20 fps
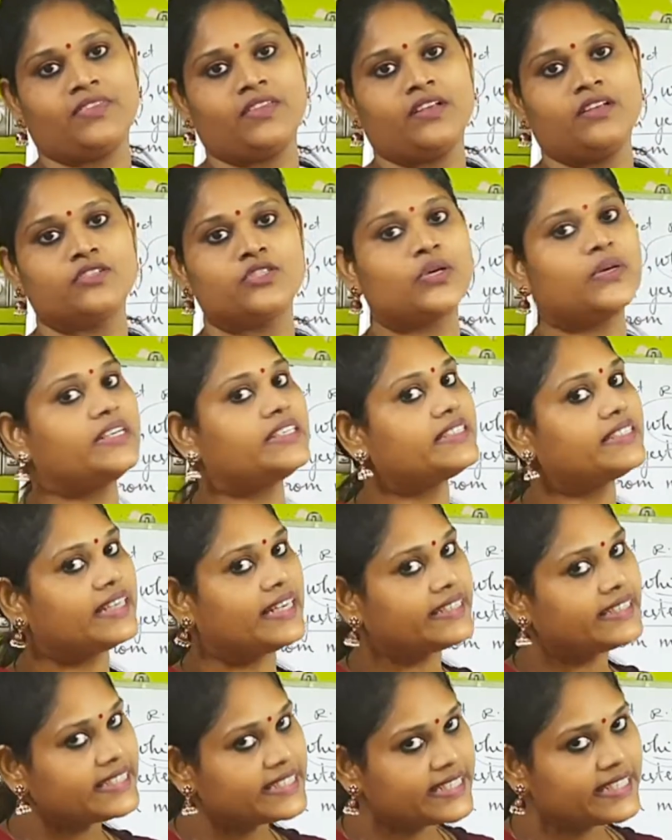So it
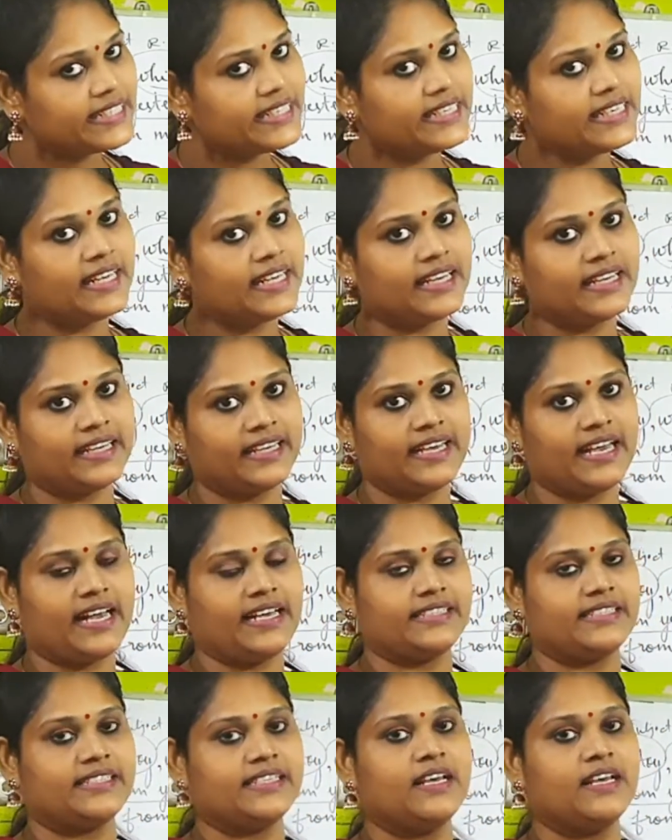runs in gas.